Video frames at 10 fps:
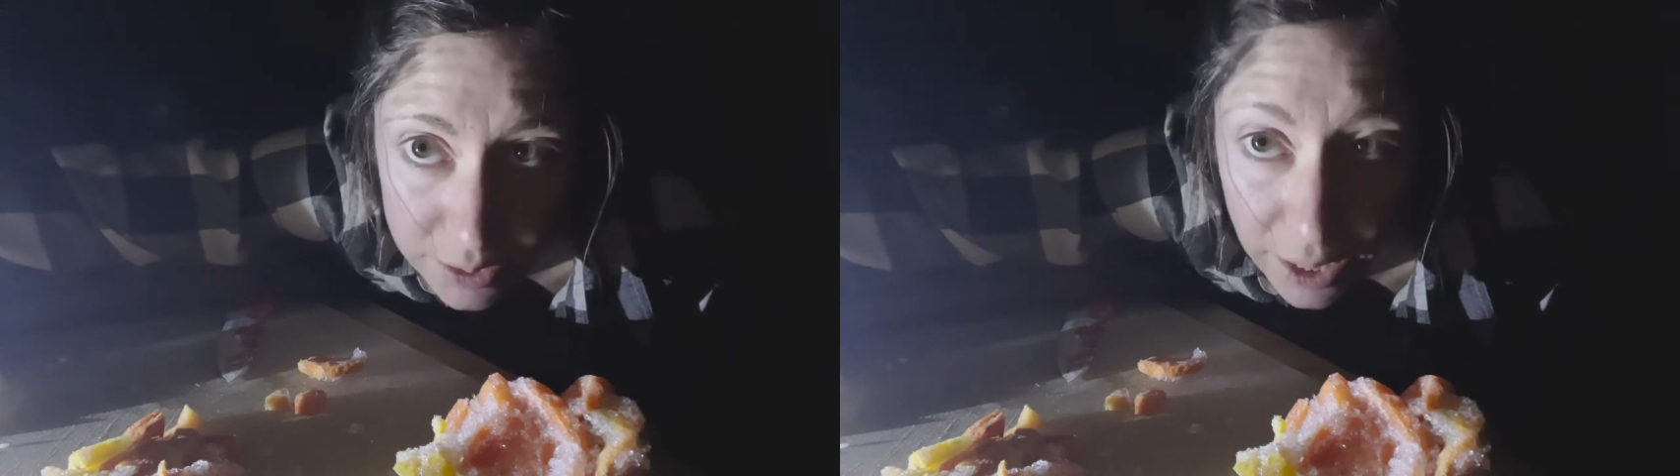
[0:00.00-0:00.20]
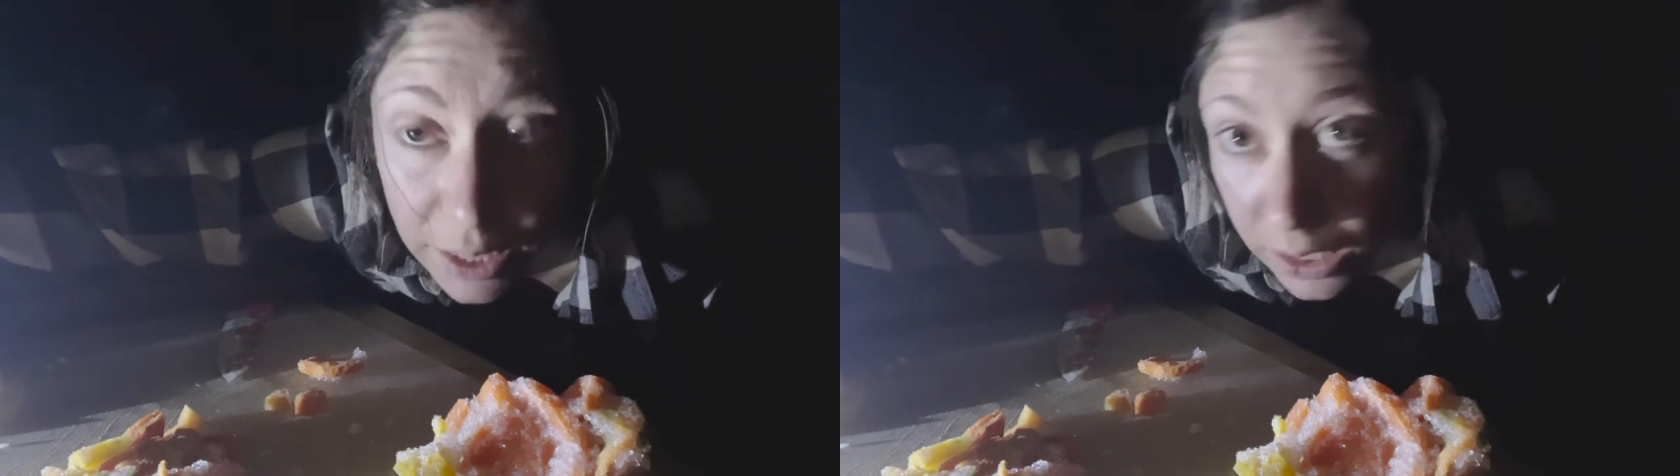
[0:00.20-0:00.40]

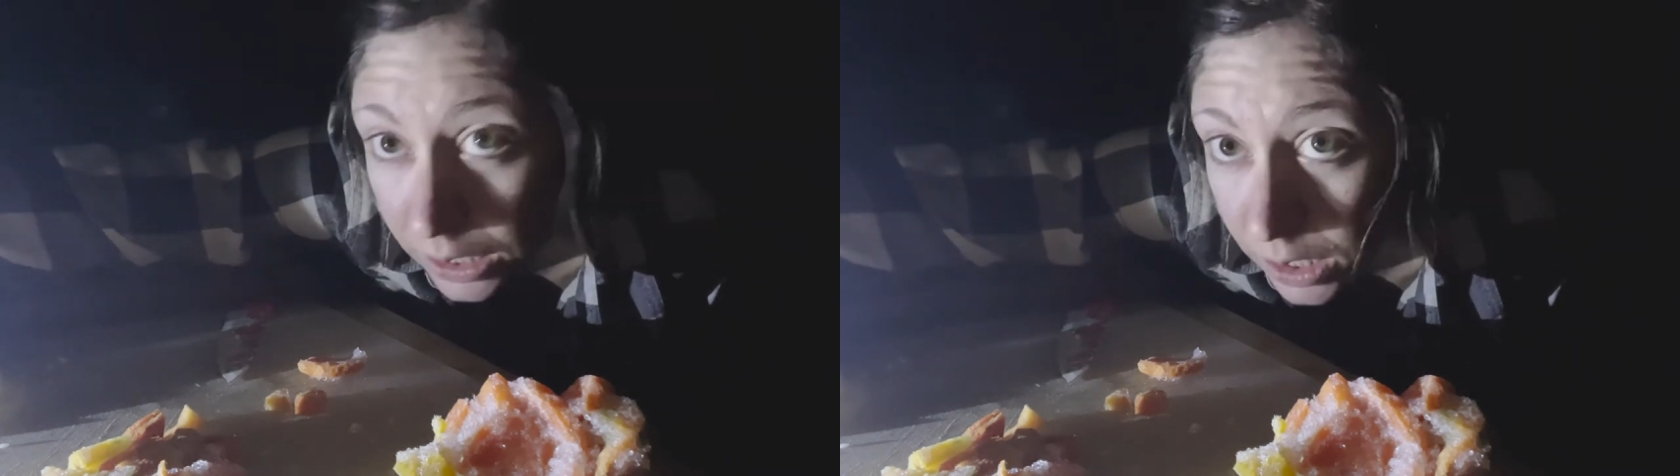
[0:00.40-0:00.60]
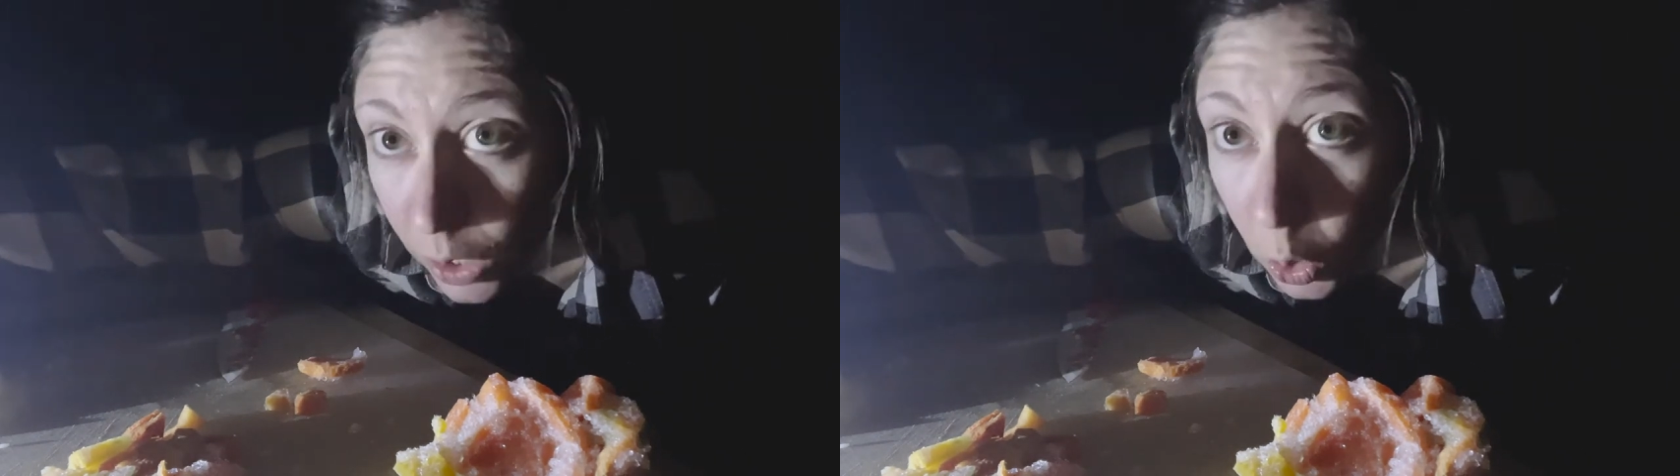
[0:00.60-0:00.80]
and
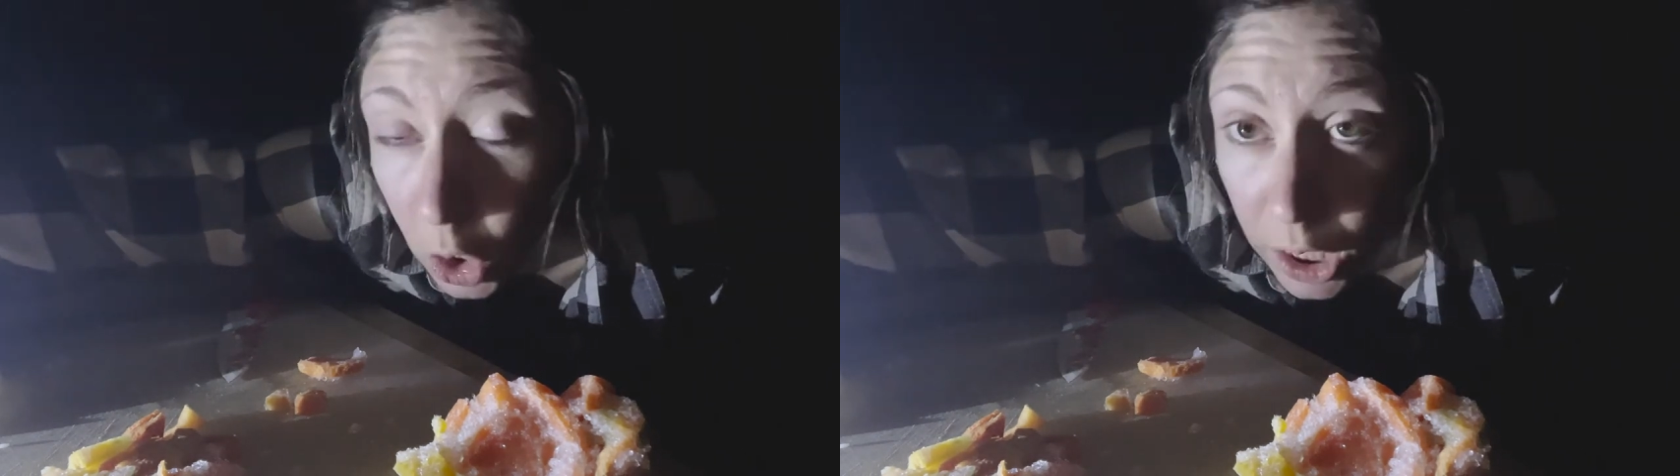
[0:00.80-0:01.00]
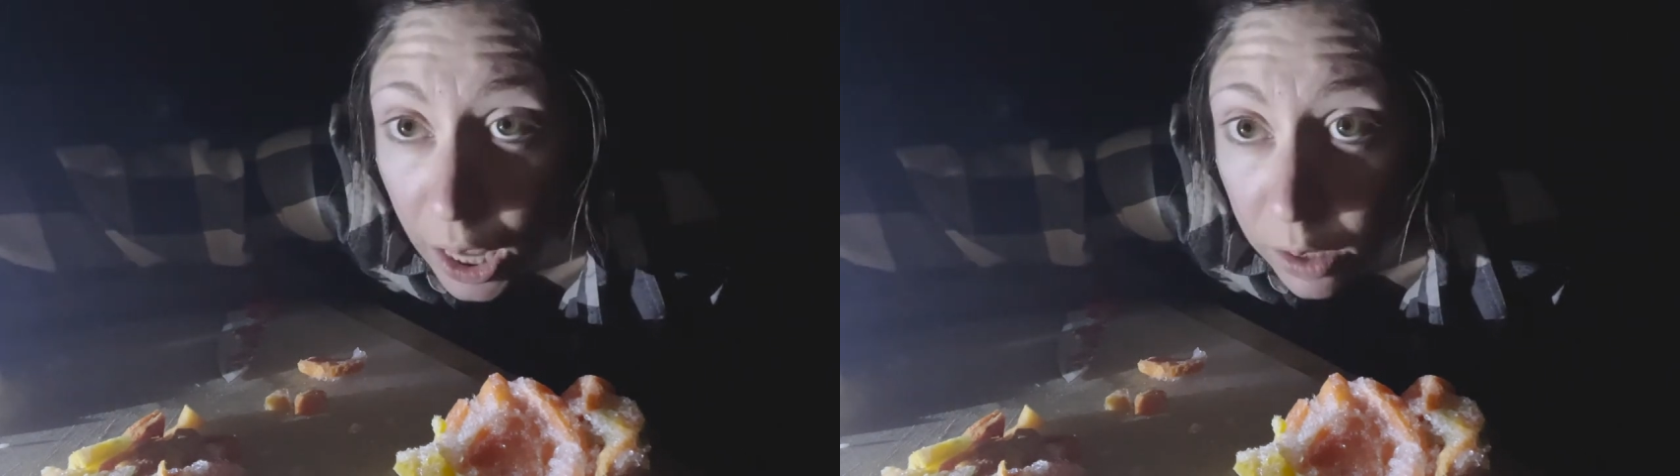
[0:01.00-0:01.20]
it's the
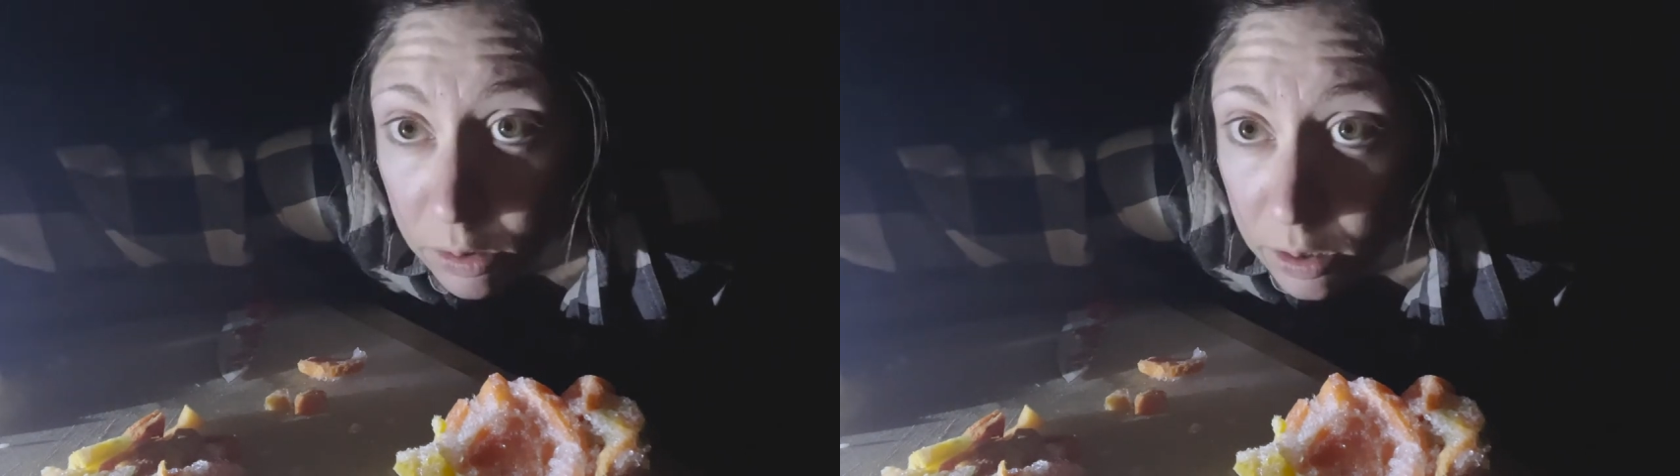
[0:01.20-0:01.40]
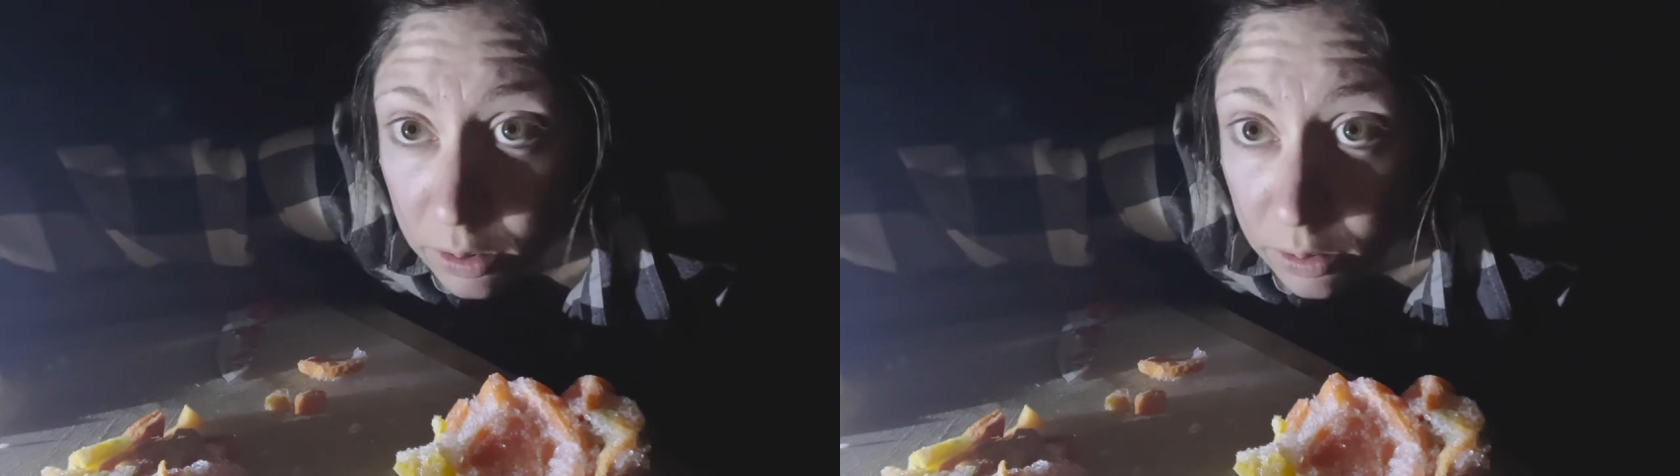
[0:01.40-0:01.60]
whole
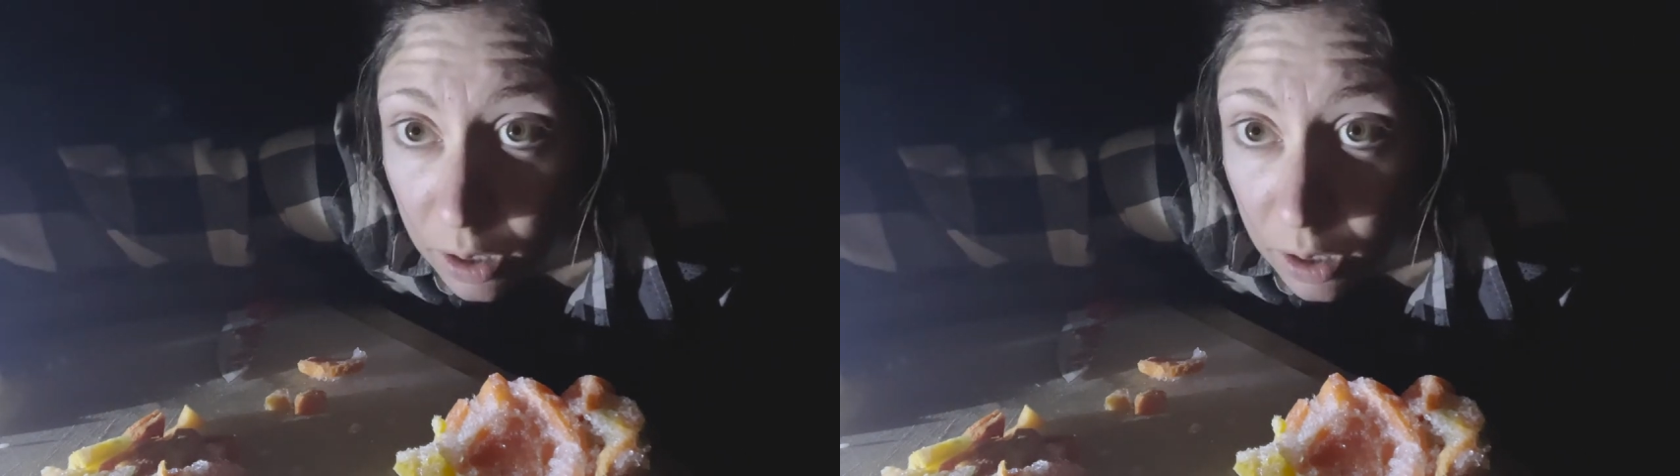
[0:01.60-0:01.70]
house.